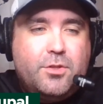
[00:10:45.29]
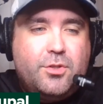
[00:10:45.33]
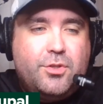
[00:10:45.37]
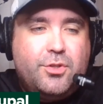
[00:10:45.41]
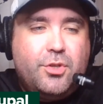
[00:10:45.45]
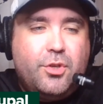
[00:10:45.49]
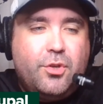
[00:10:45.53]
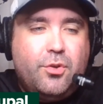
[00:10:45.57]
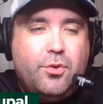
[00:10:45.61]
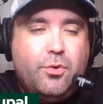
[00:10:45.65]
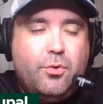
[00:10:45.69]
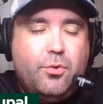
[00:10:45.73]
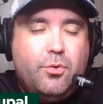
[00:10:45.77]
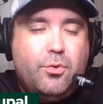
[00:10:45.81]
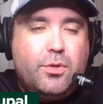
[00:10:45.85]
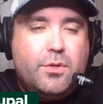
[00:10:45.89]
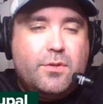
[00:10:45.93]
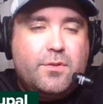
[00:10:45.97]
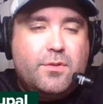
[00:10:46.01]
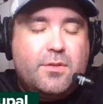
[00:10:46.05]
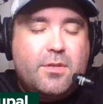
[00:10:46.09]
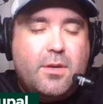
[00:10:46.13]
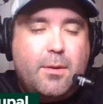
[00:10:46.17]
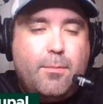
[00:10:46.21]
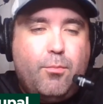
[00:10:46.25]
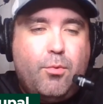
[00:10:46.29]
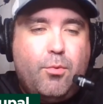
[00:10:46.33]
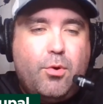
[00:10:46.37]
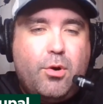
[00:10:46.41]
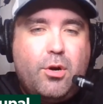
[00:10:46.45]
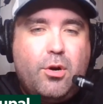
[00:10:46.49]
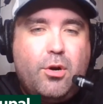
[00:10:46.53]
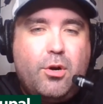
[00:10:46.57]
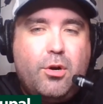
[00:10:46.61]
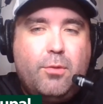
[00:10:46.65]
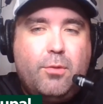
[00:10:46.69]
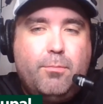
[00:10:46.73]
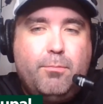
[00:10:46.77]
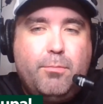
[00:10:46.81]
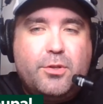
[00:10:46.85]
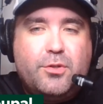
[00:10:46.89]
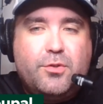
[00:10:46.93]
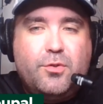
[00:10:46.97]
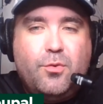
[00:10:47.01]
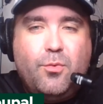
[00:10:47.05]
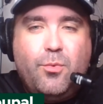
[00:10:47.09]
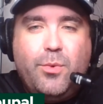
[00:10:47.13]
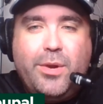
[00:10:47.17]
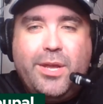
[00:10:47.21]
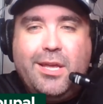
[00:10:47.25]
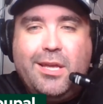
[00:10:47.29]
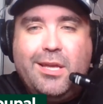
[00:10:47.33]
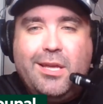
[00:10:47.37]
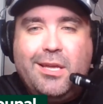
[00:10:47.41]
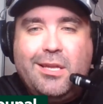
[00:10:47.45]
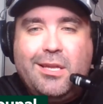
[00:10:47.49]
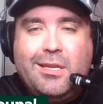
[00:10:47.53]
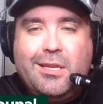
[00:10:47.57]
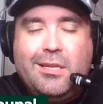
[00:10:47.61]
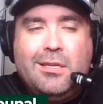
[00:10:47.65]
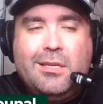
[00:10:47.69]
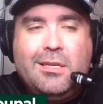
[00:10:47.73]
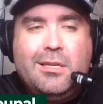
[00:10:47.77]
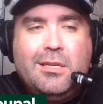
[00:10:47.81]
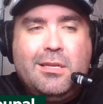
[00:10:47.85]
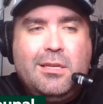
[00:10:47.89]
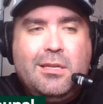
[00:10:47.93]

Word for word: to somewhere between